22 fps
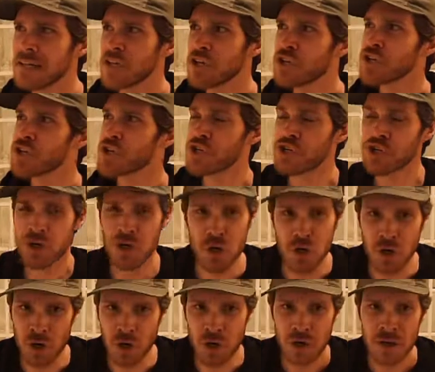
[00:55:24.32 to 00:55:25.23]

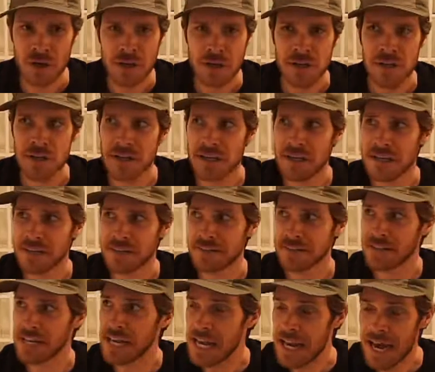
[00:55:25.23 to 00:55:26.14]
sure,
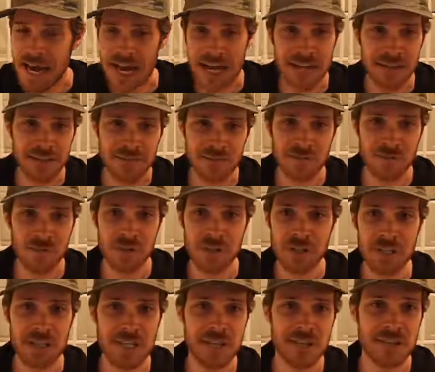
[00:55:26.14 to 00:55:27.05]
it's not
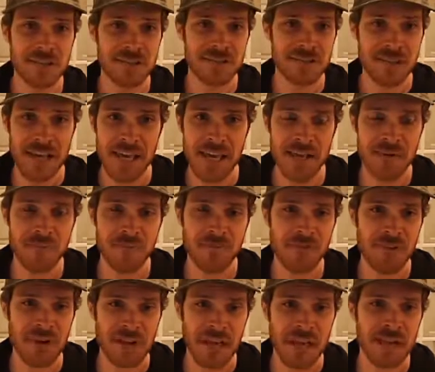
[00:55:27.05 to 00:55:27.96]
really the same
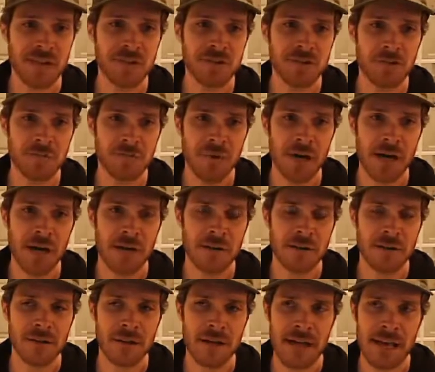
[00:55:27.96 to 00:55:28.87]
financial
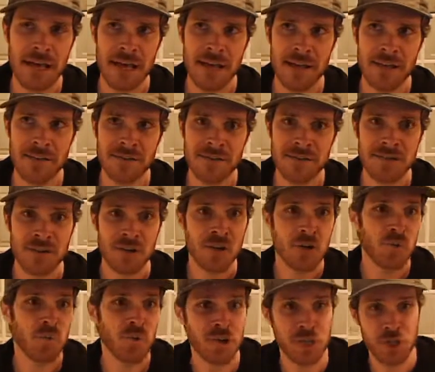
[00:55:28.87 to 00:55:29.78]
model as
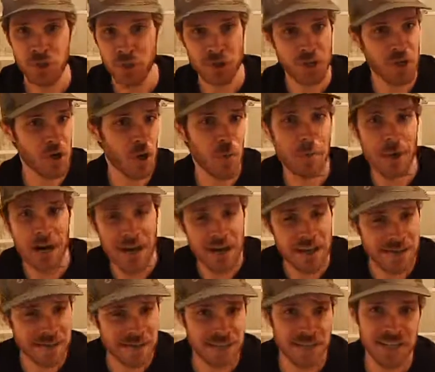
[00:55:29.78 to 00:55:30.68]
when you would go buy
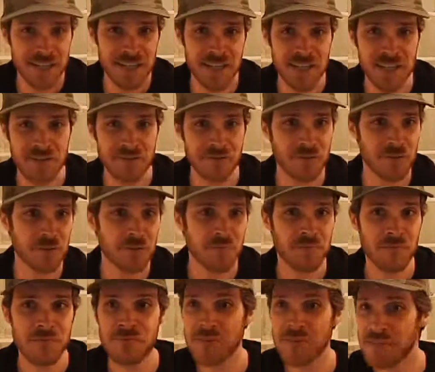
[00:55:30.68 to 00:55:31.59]
a CD
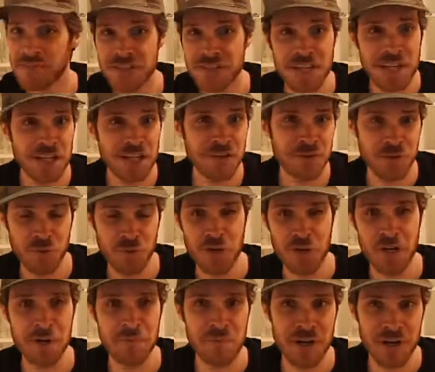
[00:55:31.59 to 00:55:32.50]
for 15 or
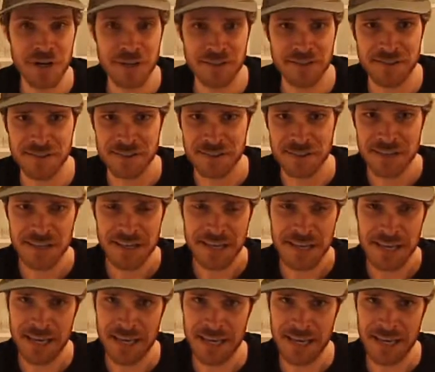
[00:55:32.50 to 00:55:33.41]
20 bucks,
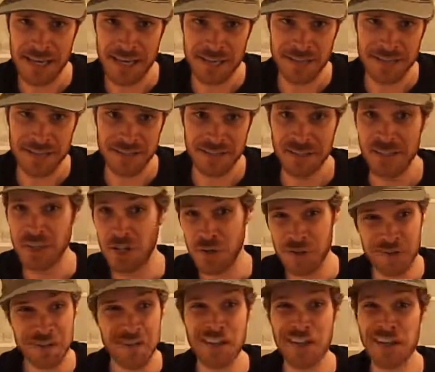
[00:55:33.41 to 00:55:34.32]
and you know,
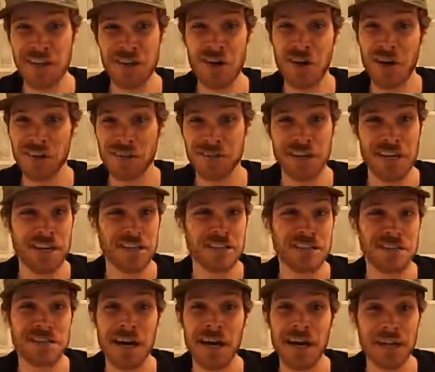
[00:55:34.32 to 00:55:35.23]
a CD costs
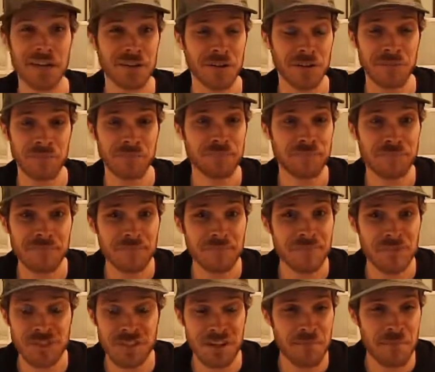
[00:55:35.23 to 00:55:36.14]
like $1
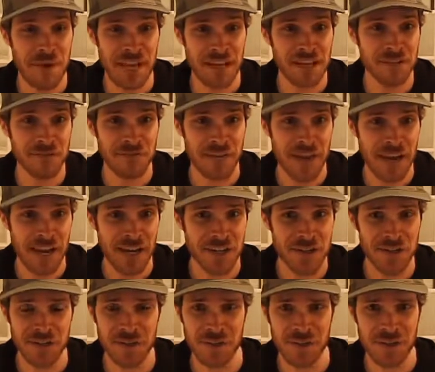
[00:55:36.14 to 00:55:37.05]
to
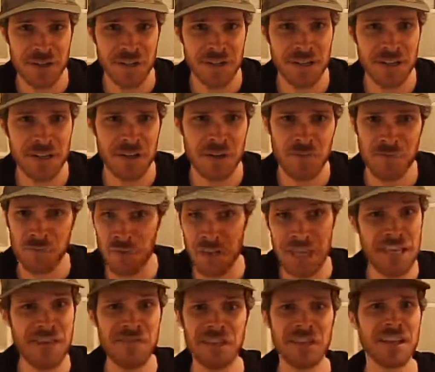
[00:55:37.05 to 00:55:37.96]
manufacture, and
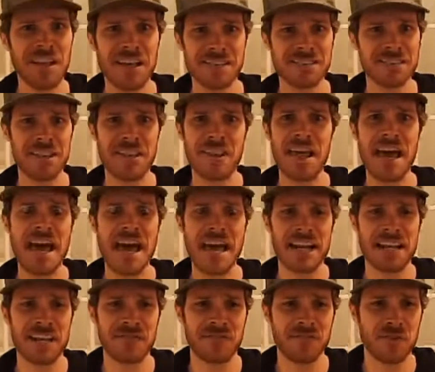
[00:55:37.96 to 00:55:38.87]
even less than
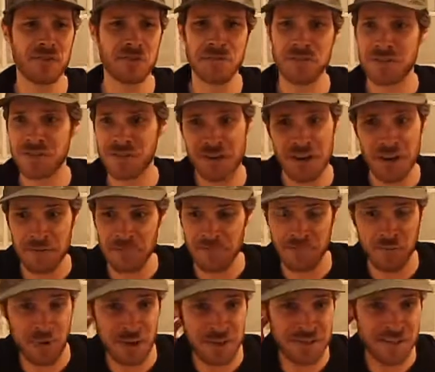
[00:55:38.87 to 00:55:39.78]
that if you're
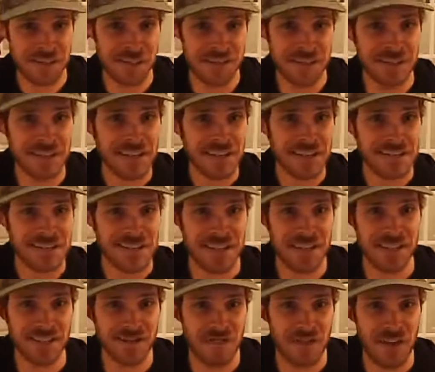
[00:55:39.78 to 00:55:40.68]
pressing
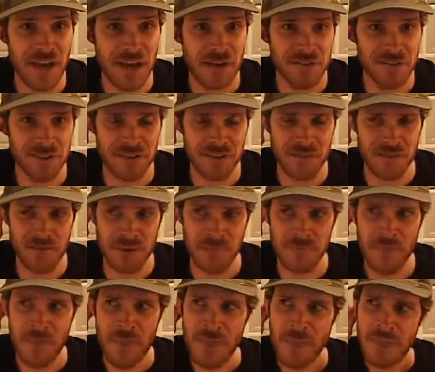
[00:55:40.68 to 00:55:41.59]
tens of thousands of them.